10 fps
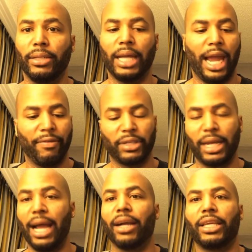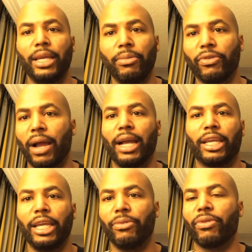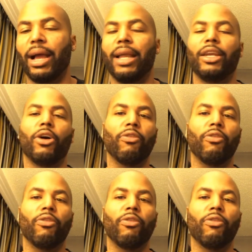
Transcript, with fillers: the average guy keep trying, keep trying.